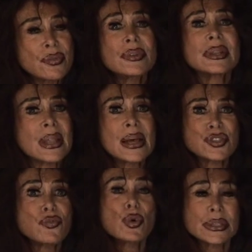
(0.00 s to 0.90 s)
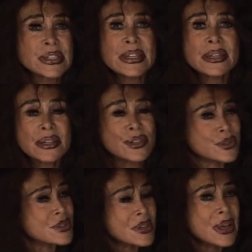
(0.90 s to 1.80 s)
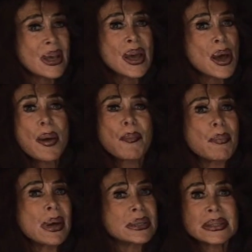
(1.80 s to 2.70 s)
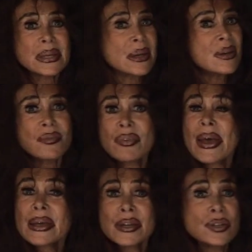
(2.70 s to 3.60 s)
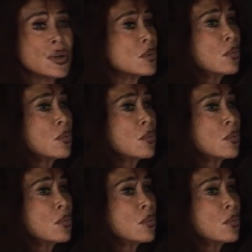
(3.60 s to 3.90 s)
for the last 14 years. But vegan,